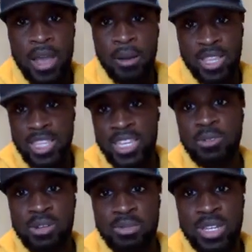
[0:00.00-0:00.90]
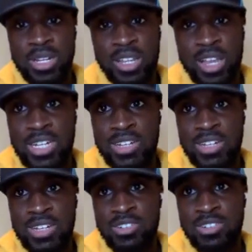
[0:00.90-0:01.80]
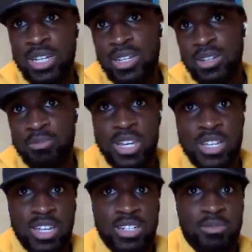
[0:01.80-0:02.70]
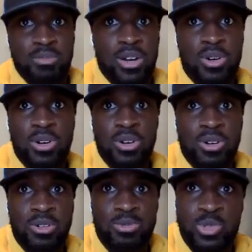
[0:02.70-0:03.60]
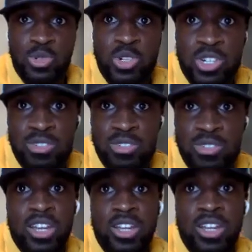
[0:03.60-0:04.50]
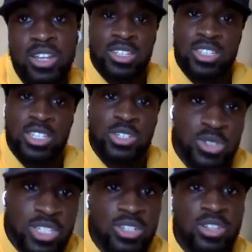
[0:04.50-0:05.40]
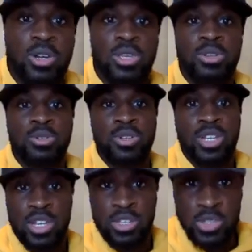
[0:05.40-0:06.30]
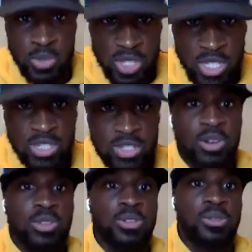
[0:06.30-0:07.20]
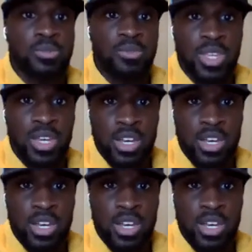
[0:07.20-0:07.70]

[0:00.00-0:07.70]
I think it would have been a lot different, but because I did my whole school career there, teachers get to know you, students get to know you. A